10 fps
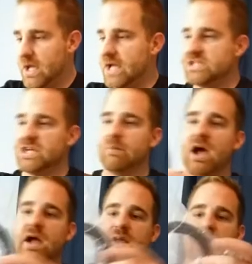A H D M
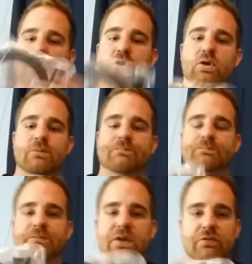I cable,
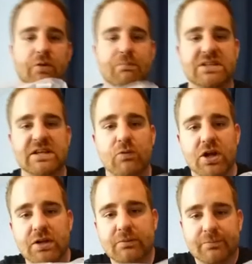if you're missing
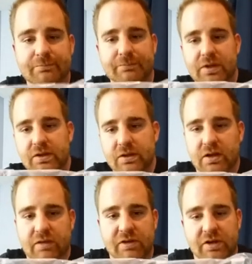one.
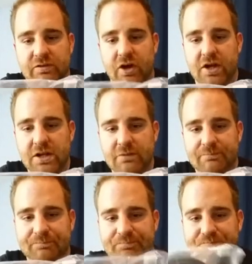I've got a ton,
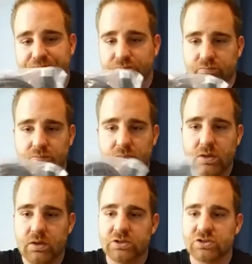
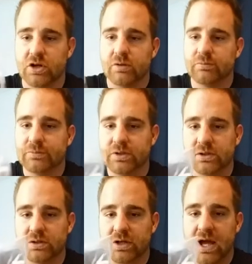so
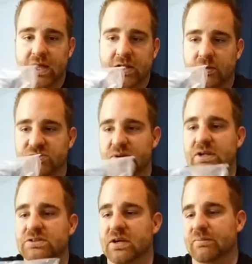yeah, it comes with
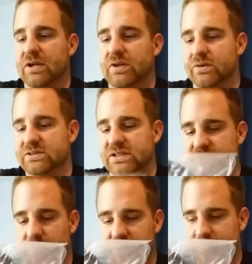it, so I might use
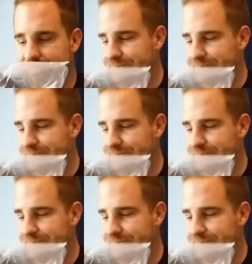this one.